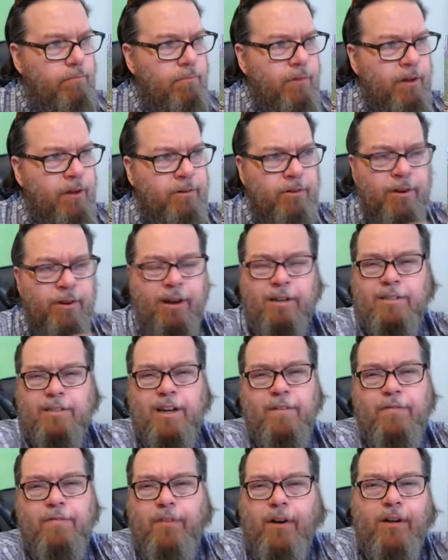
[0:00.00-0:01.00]
You guys
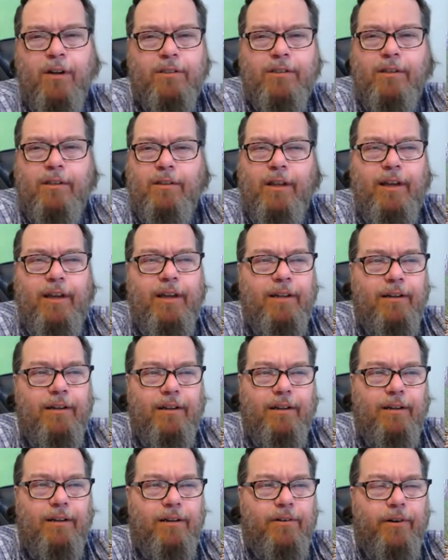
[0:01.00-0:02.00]
have thoughts on that?
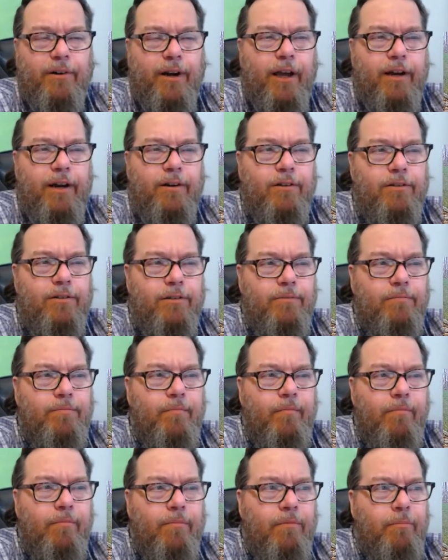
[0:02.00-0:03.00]
Uh, creators
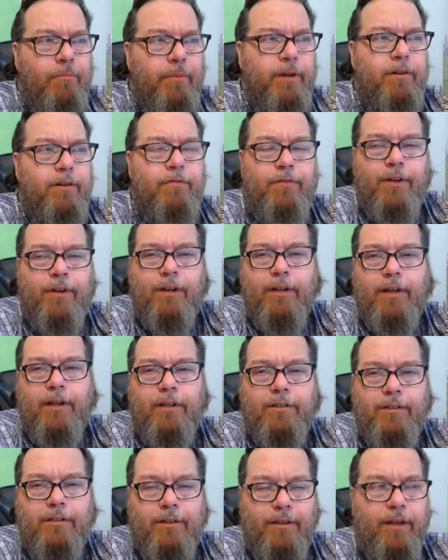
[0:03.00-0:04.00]
being
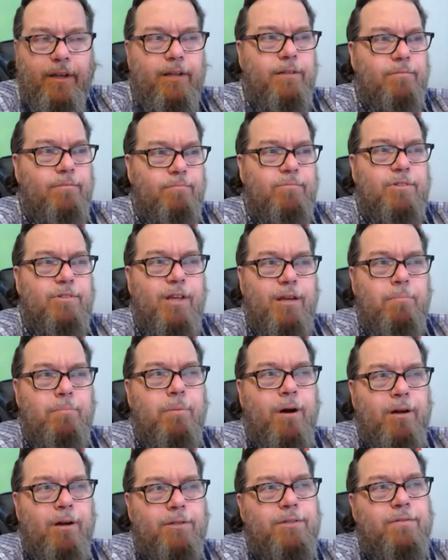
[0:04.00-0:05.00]
affiliates and then saying
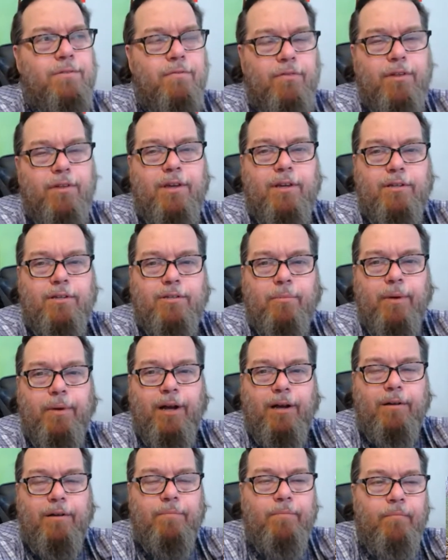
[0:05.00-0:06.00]
positive things
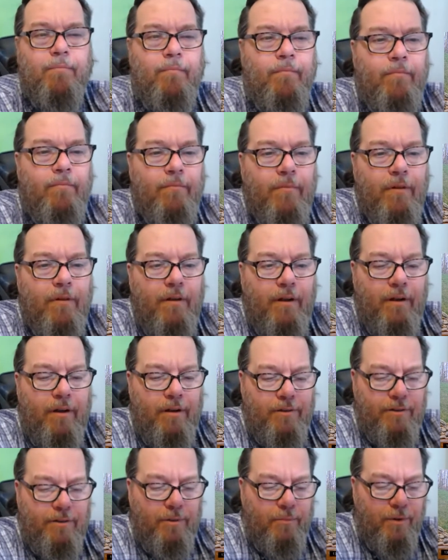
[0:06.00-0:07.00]
about uh,
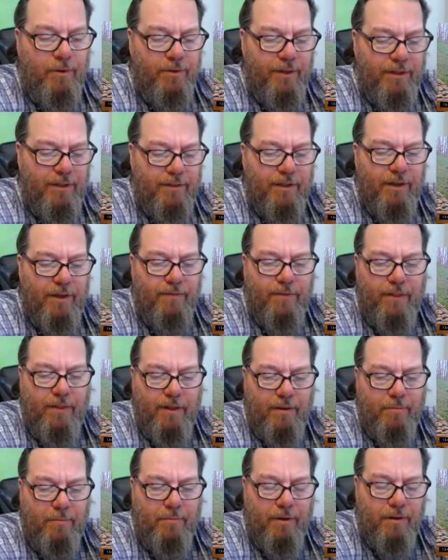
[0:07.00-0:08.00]
someone that's given
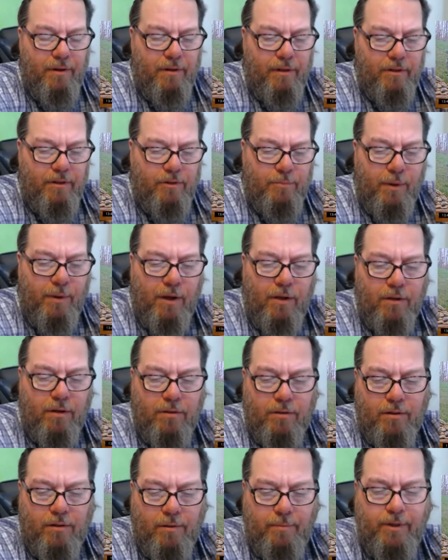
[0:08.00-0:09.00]
them a, a
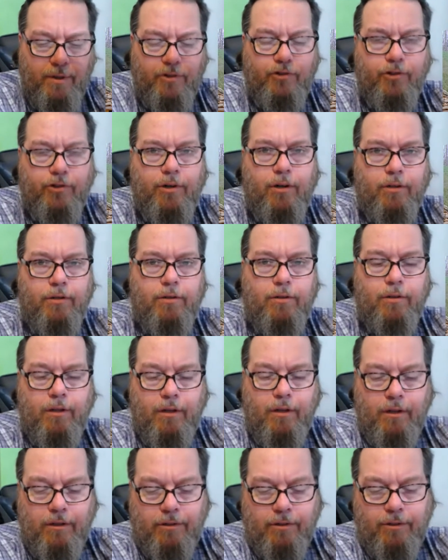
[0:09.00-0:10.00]
small commission on
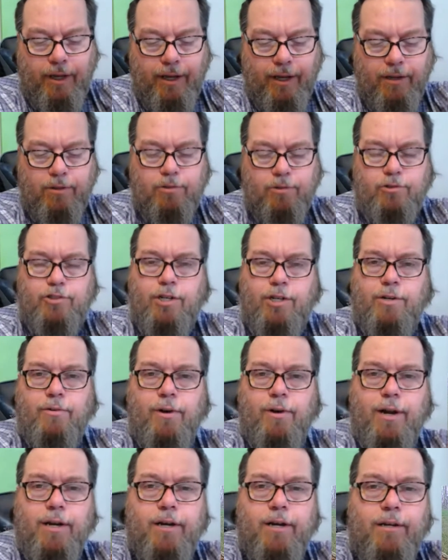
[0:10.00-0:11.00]
sales
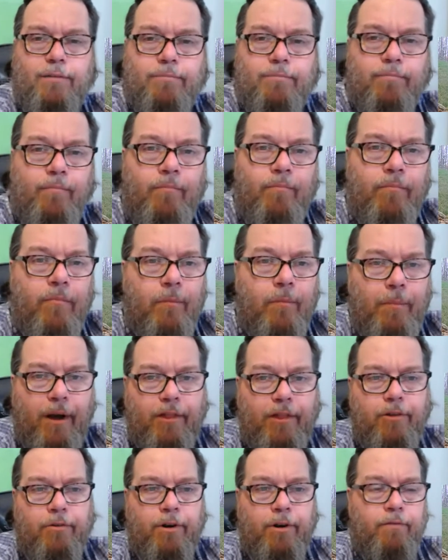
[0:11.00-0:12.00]
generated by
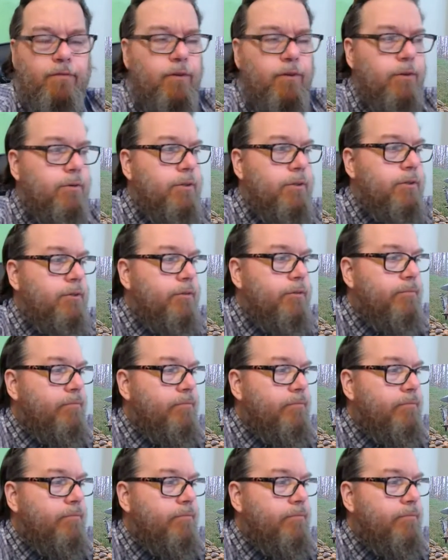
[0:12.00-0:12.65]
their influence.